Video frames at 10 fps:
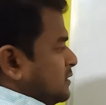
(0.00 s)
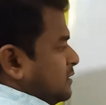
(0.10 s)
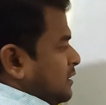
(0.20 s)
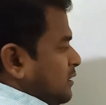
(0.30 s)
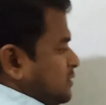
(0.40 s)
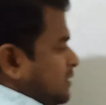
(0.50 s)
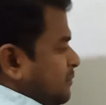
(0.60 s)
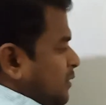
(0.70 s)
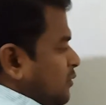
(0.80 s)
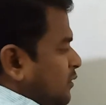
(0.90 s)
Now
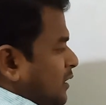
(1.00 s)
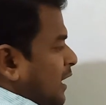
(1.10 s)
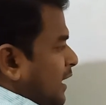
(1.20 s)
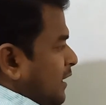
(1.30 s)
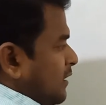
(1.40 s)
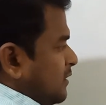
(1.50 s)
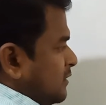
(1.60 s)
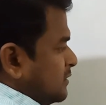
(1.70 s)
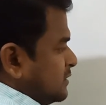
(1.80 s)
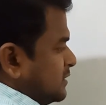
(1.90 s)
simply we will add
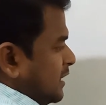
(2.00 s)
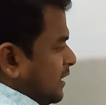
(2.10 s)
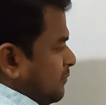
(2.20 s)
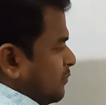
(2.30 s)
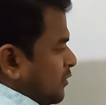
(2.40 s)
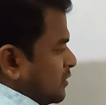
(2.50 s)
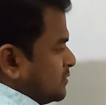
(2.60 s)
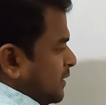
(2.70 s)
z plus